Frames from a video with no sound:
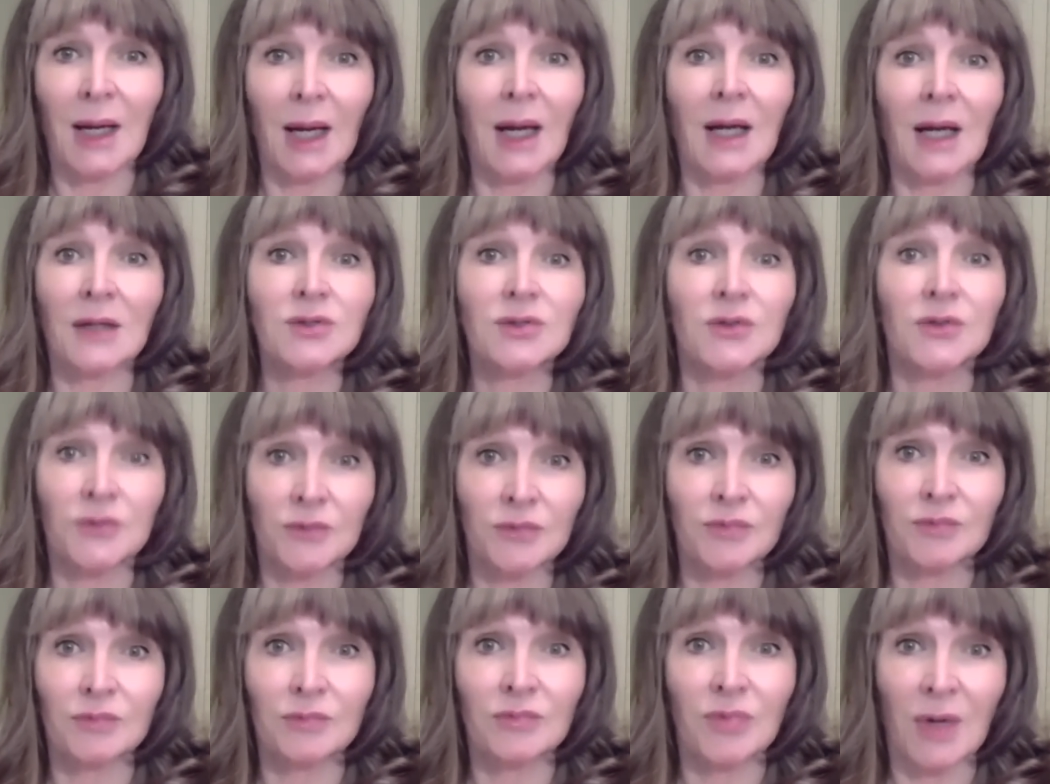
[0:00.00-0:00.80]
out
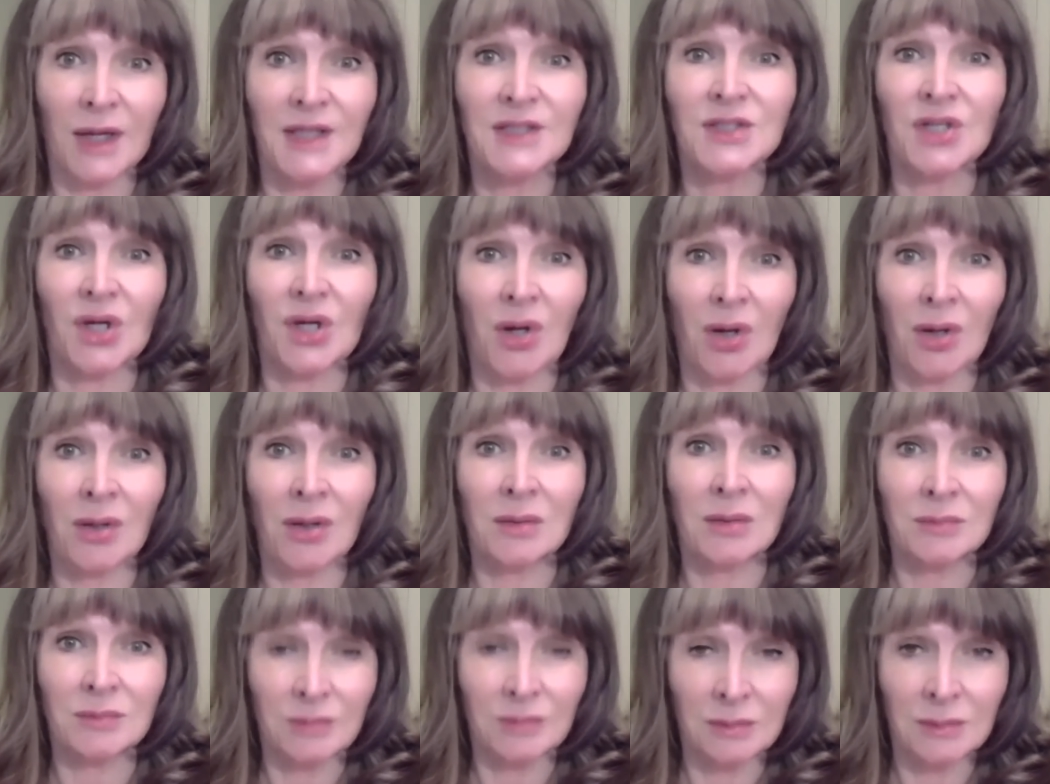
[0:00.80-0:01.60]
of
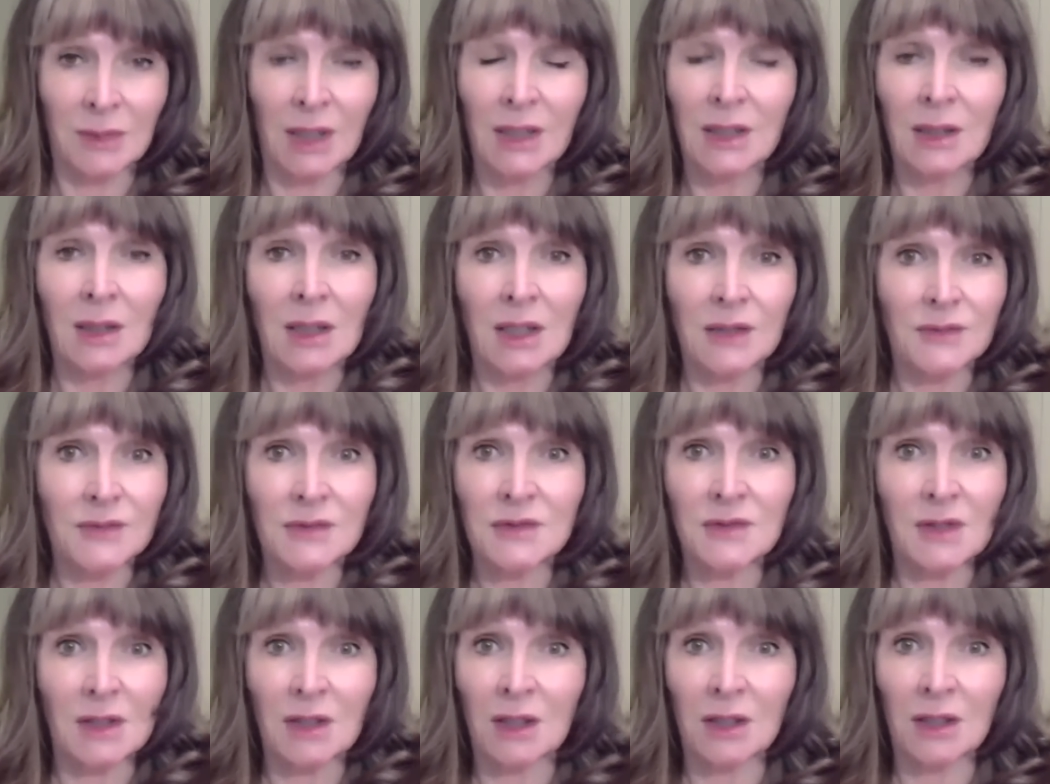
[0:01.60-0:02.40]
radar.
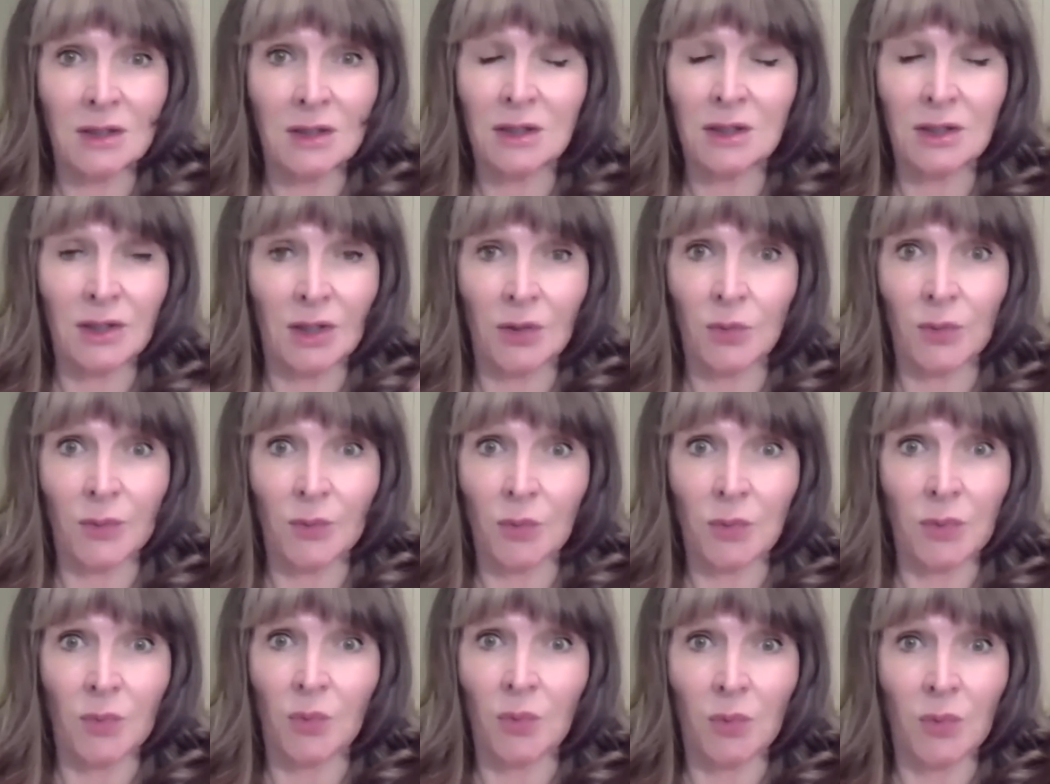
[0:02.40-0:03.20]
It's,
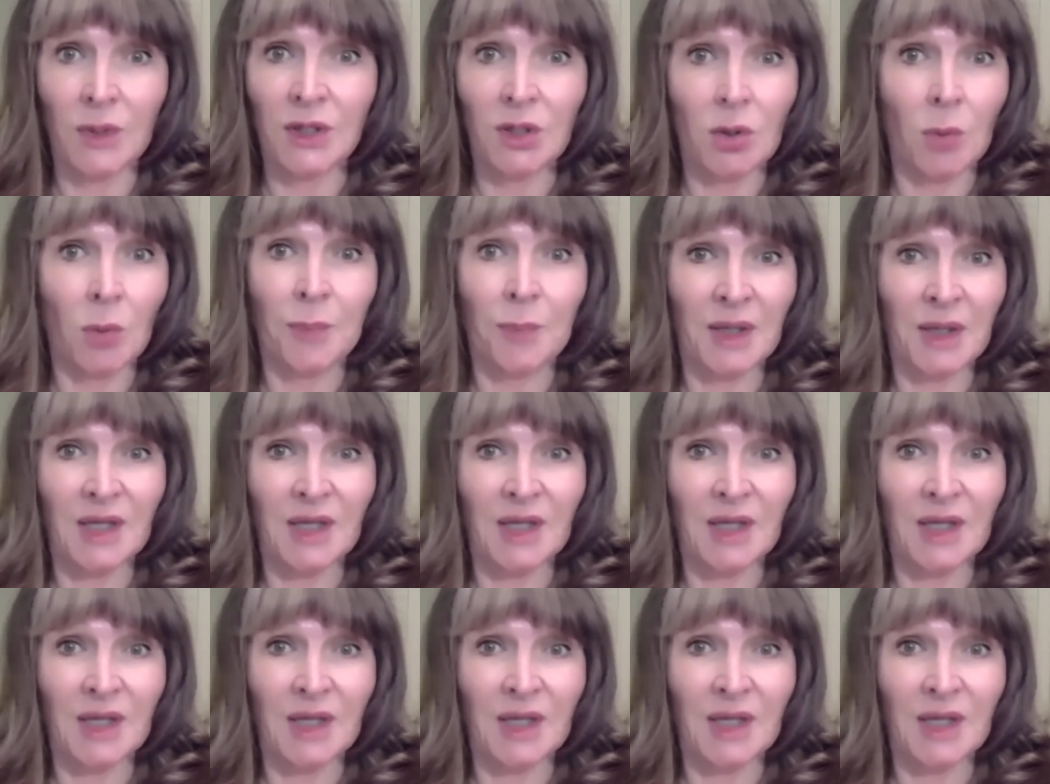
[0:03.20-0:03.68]
we're not